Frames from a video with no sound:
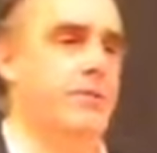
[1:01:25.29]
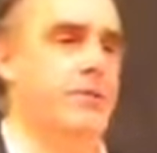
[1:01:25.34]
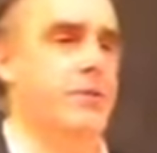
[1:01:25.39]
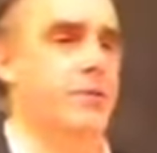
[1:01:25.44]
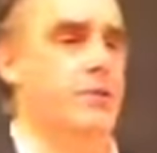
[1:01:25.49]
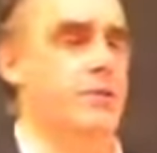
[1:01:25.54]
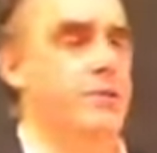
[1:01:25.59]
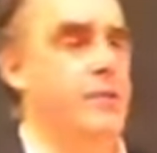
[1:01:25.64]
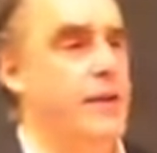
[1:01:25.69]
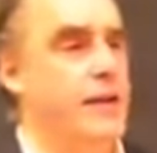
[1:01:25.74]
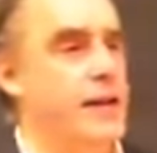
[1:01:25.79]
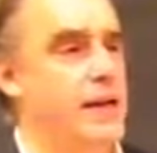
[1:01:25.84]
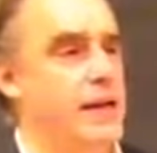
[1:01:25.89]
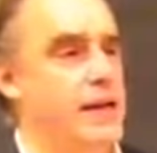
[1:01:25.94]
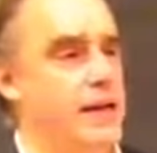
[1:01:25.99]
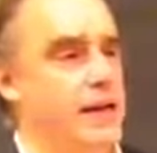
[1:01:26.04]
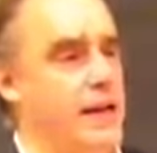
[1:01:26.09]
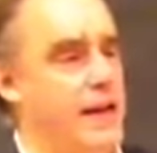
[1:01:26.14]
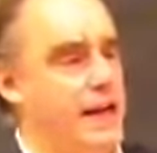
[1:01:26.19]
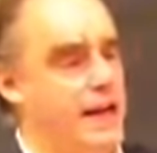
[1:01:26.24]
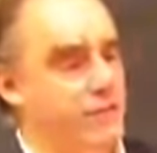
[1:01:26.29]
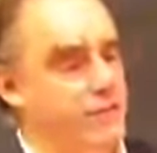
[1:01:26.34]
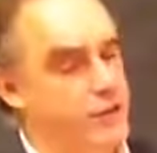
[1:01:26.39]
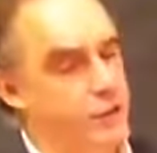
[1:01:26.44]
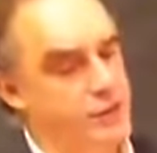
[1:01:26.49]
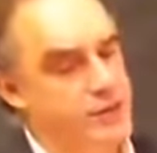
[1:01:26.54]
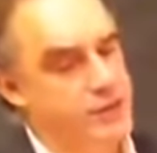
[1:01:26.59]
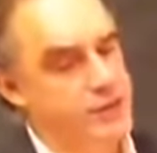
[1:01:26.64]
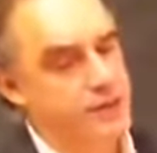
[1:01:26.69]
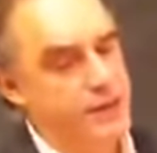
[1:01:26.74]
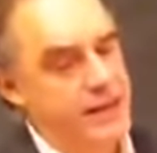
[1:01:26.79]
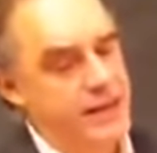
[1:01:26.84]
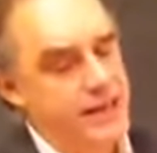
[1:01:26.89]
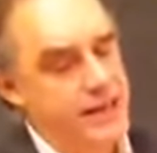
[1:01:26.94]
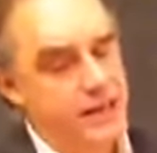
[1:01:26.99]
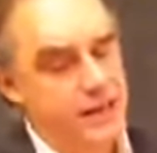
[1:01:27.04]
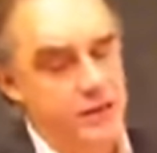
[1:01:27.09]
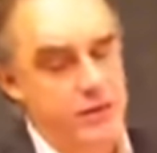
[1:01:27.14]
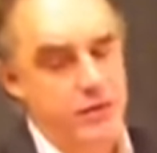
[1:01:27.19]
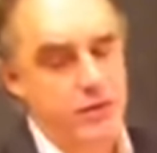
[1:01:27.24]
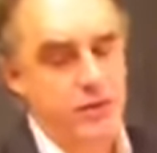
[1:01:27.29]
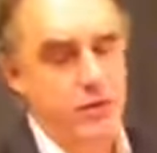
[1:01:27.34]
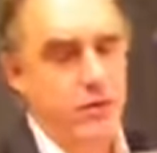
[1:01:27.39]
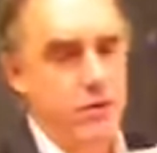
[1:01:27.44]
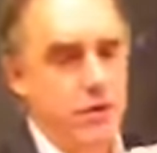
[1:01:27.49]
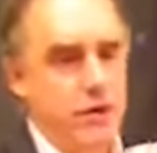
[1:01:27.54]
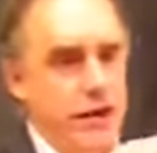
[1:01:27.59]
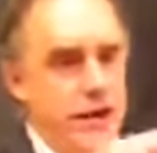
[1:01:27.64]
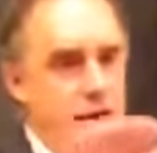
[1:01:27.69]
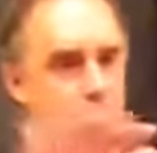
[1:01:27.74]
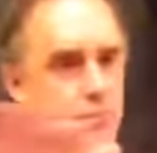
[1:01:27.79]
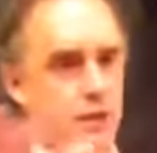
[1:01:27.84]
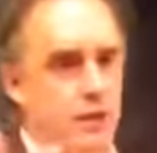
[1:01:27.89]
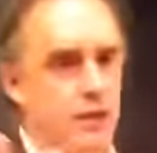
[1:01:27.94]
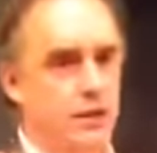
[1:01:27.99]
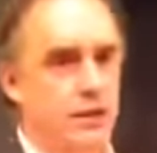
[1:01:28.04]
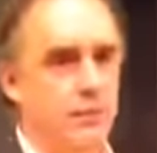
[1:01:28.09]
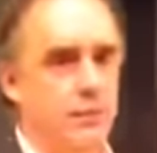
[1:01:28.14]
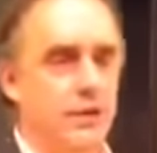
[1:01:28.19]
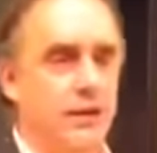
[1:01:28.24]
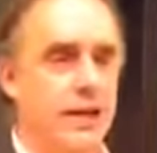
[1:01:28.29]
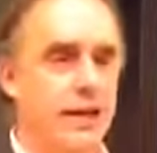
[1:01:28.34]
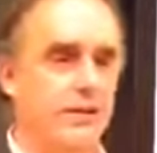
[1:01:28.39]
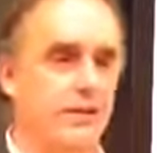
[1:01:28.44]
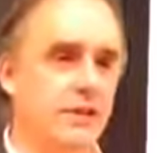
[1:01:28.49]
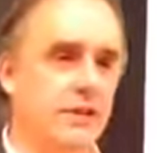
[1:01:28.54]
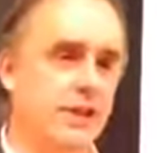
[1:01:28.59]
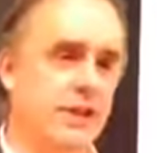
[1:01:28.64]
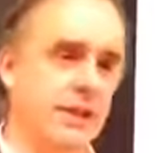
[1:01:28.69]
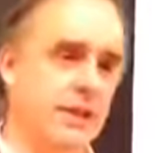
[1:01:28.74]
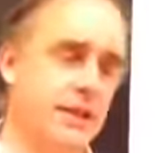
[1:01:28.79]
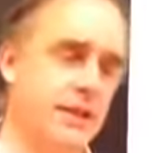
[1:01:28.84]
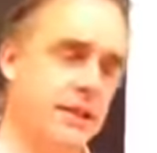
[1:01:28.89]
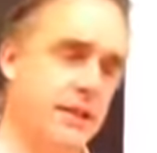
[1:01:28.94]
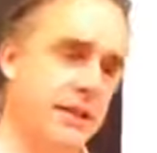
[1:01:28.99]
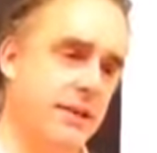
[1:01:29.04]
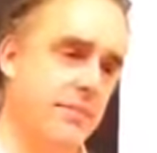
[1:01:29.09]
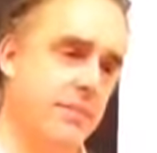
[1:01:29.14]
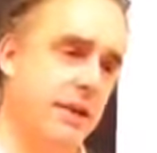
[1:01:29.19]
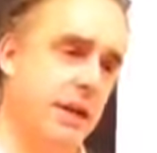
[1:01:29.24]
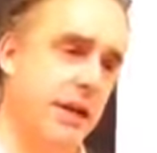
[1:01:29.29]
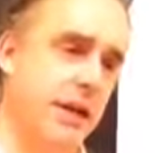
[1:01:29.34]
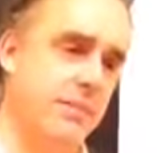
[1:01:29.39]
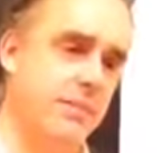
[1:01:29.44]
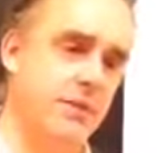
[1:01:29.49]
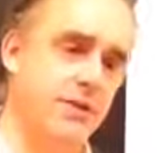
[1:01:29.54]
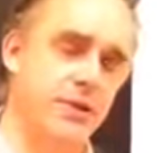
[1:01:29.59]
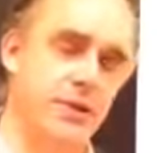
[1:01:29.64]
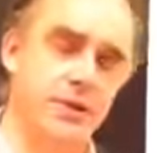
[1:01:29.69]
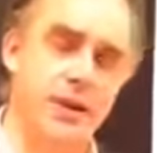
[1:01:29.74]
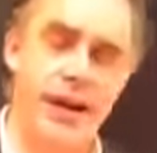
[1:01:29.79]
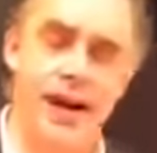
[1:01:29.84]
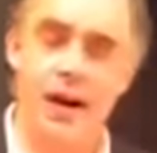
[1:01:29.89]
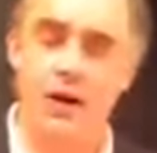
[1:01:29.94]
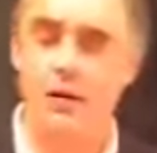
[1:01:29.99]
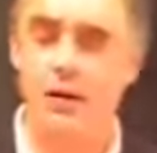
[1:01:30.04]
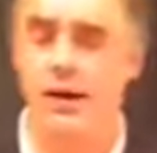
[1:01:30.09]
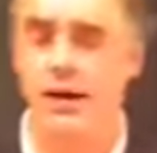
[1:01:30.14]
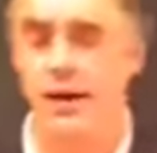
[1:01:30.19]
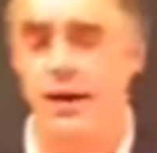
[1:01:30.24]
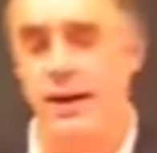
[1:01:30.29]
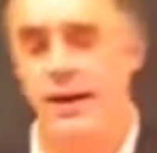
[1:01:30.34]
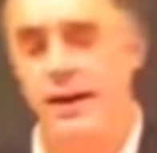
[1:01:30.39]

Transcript: So, and I have to explain it to you at multiple levels at the same time. So now,